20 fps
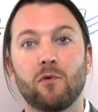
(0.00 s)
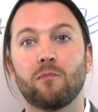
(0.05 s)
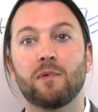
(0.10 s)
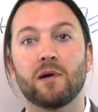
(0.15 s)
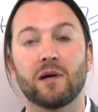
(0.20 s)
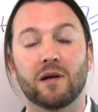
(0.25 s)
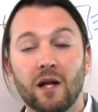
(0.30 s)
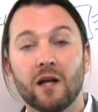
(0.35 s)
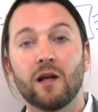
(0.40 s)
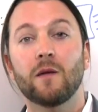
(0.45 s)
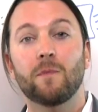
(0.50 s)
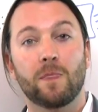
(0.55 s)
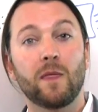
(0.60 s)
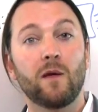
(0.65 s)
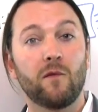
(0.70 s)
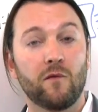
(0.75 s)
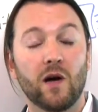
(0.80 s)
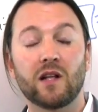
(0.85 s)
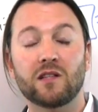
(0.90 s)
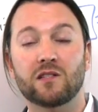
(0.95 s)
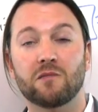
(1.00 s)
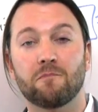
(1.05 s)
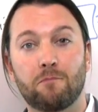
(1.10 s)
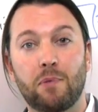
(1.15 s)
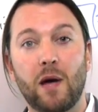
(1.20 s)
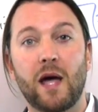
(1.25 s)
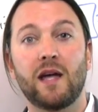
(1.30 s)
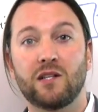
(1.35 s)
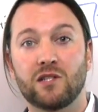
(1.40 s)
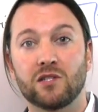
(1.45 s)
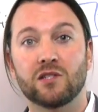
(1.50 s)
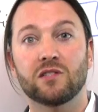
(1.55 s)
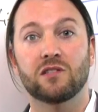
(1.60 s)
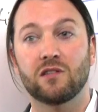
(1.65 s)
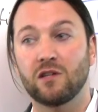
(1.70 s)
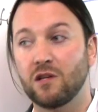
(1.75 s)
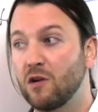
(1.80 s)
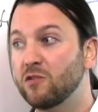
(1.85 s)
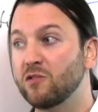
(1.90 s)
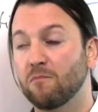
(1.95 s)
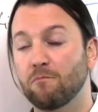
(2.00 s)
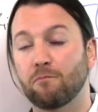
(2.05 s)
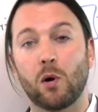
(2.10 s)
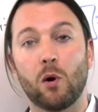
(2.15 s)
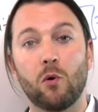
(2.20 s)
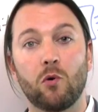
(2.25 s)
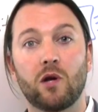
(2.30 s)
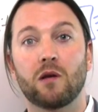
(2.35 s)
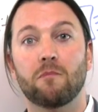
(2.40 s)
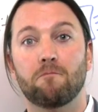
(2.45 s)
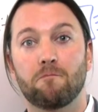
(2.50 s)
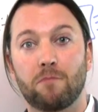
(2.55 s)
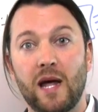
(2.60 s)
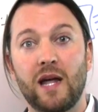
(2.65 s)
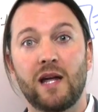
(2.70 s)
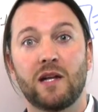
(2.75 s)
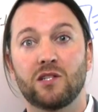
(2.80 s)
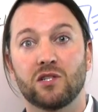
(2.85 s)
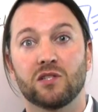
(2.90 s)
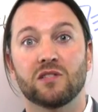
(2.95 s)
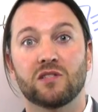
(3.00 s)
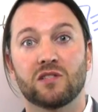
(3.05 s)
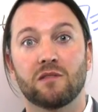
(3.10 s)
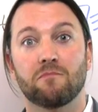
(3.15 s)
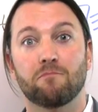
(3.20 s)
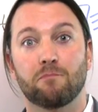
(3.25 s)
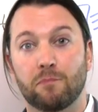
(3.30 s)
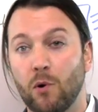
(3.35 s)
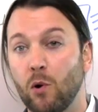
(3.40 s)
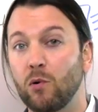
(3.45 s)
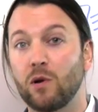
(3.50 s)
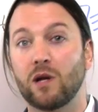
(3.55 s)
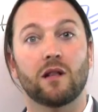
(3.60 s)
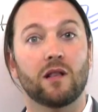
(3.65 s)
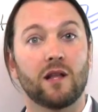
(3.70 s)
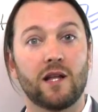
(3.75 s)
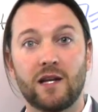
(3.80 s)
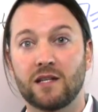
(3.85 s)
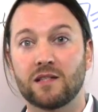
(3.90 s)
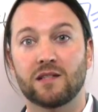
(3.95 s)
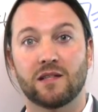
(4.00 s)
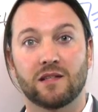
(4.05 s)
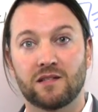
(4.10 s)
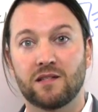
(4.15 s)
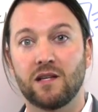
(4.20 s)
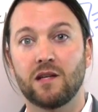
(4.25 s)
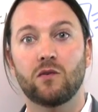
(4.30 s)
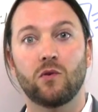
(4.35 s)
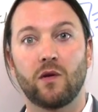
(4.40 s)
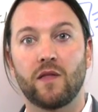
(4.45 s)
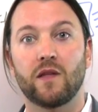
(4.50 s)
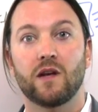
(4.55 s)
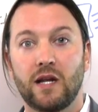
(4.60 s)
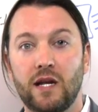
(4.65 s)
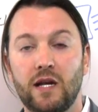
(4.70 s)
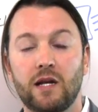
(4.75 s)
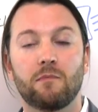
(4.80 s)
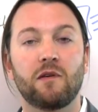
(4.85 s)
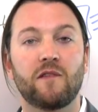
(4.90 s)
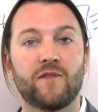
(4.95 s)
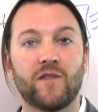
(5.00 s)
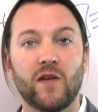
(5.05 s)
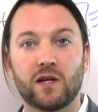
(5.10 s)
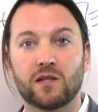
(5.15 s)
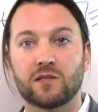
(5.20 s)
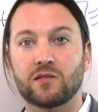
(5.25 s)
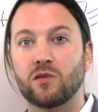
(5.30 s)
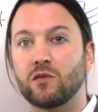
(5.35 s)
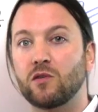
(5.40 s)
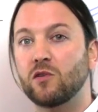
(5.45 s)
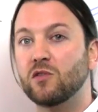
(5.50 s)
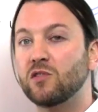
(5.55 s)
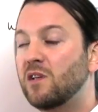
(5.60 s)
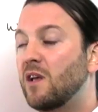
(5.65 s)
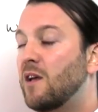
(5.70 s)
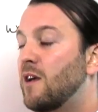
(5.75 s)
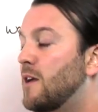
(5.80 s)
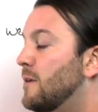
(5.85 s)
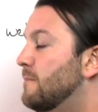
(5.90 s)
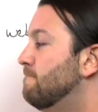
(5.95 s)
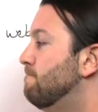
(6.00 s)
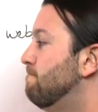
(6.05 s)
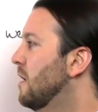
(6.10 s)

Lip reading: But you've got some pages, some broken pages, broken links, etc., that need to be fixed on your site.